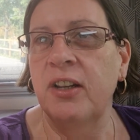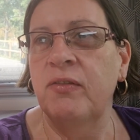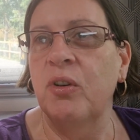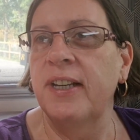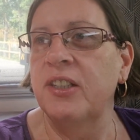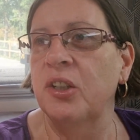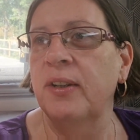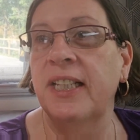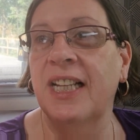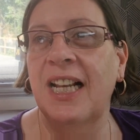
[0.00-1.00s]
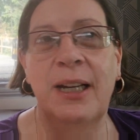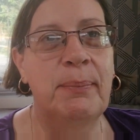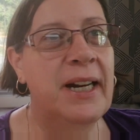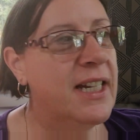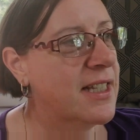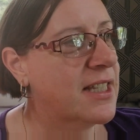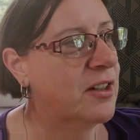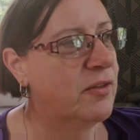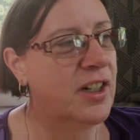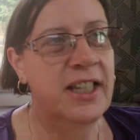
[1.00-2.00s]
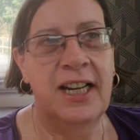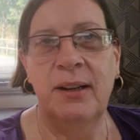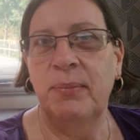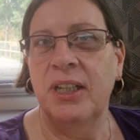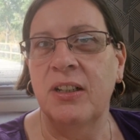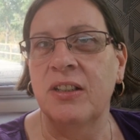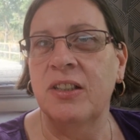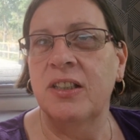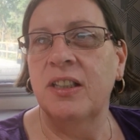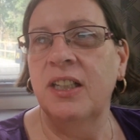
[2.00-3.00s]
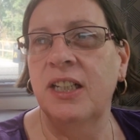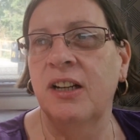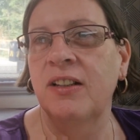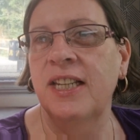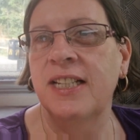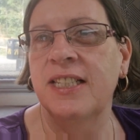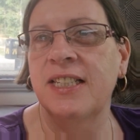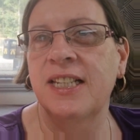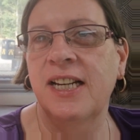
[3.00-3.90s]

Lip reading: and avoid doing clickbait and stuff like that because, you know, at the end of the day